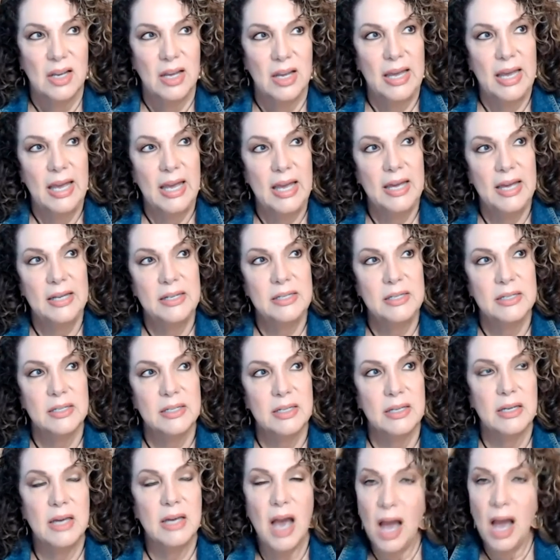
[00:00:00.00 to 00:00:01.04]
And
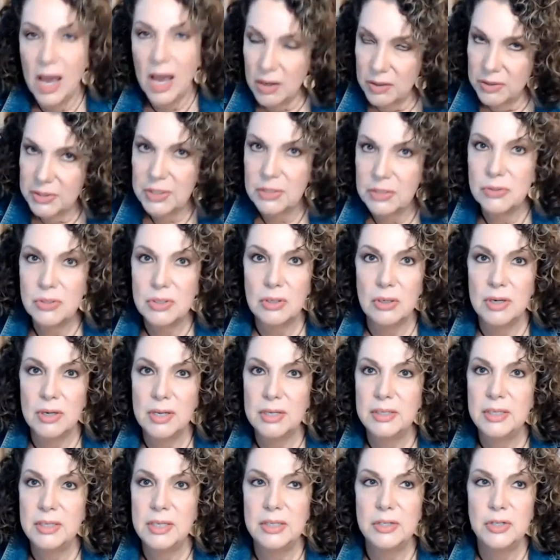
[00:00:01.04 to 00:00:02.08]
I also
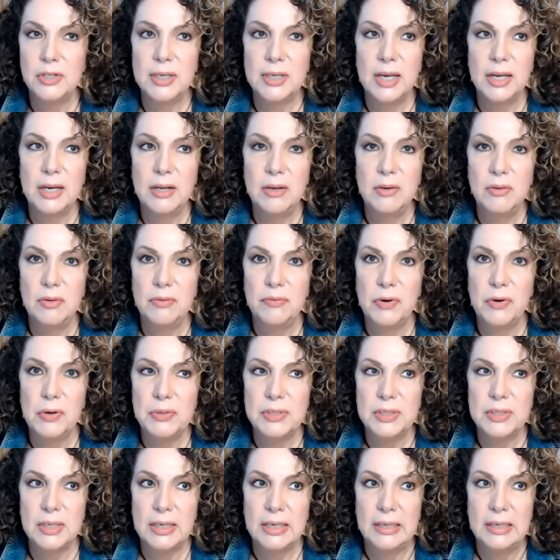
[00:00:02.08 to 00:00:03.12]
started teaching at a
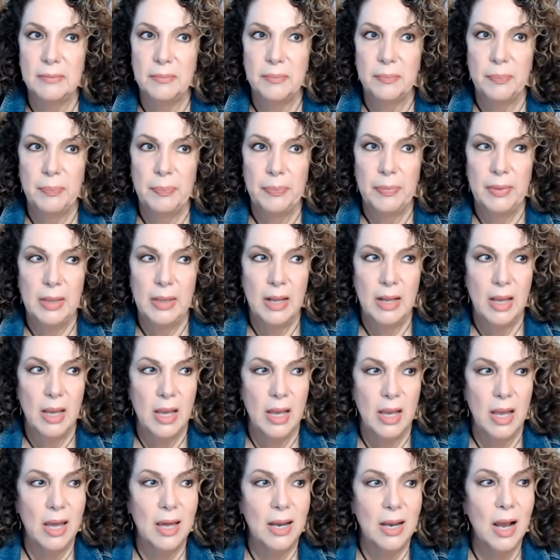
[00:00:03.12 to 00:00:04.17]
university,
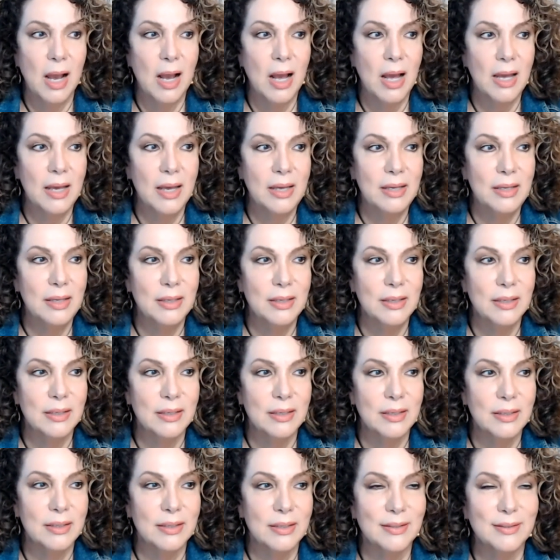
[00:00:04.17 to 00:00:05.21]
and I
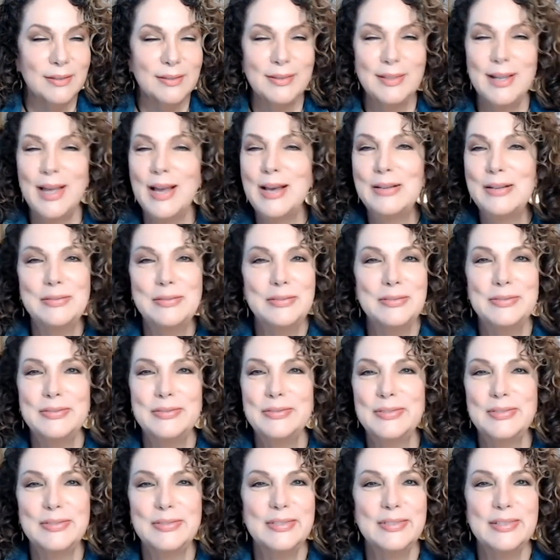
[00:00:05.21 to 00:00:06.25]
love
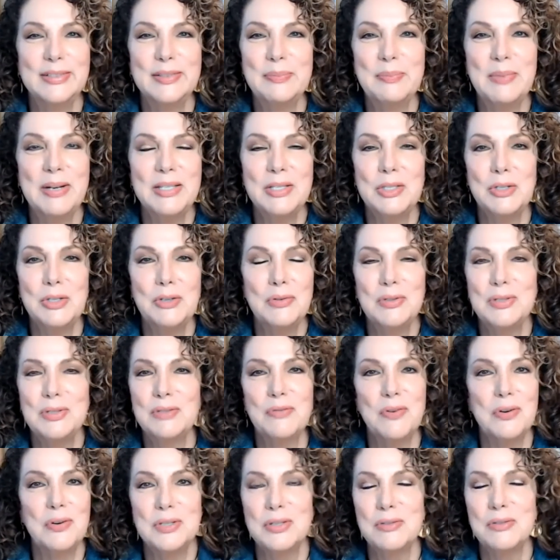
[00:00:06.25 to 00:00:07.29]
my students.
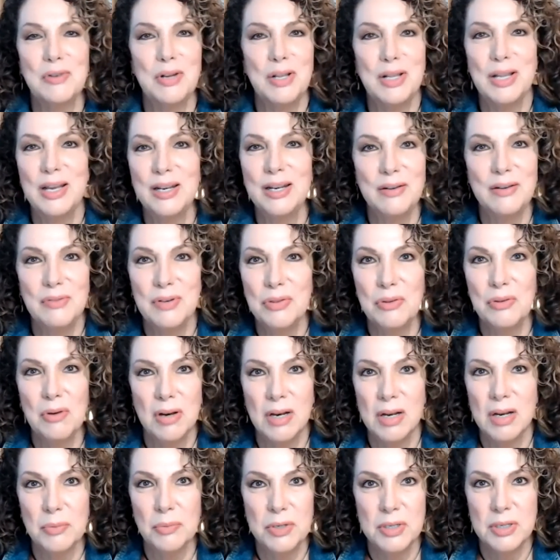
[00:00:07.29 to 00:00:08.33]
First of all, I never
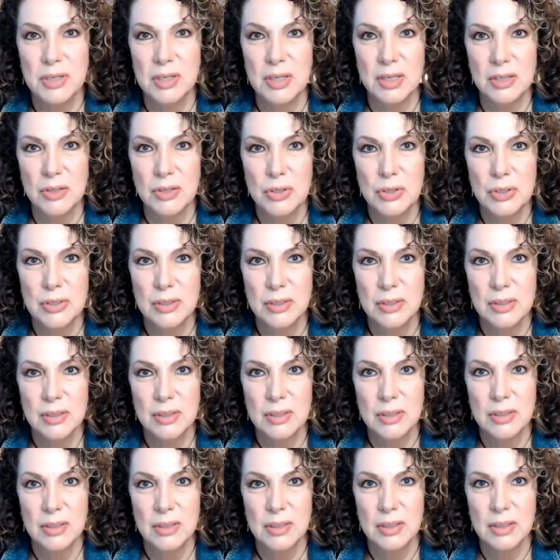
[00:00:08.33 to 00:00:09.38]
thought I would teach.
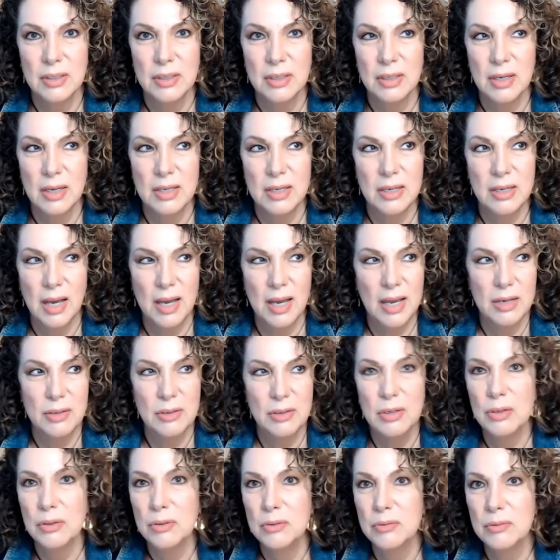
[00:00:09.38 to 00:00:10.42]
I had
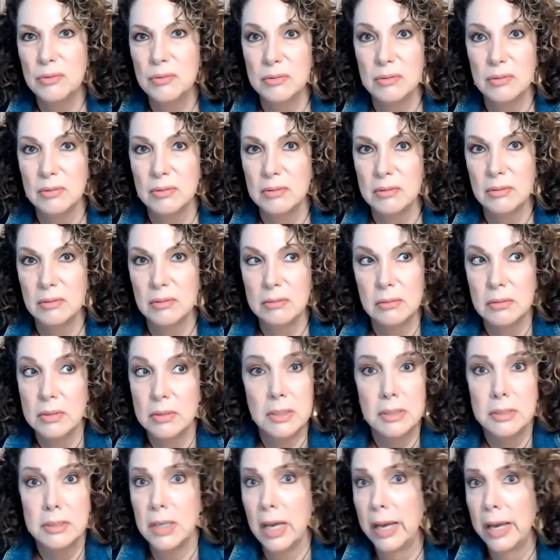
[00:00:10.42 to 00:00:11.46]
no
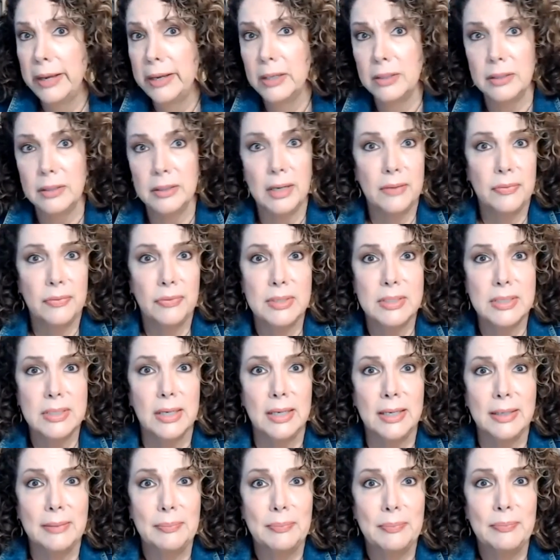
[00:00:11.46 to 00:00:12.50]
desire at the
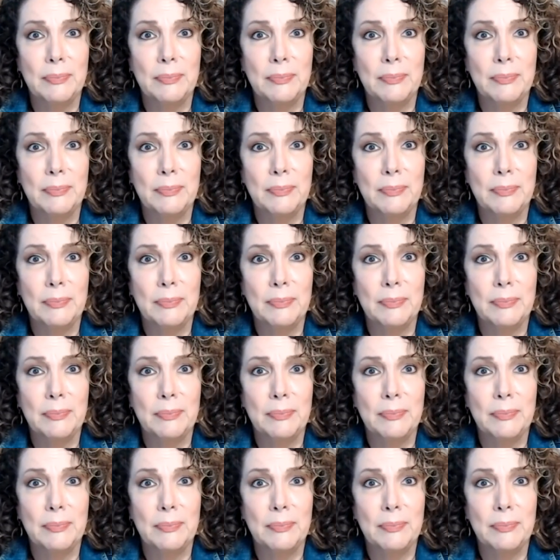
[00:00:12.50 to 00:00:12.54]
time.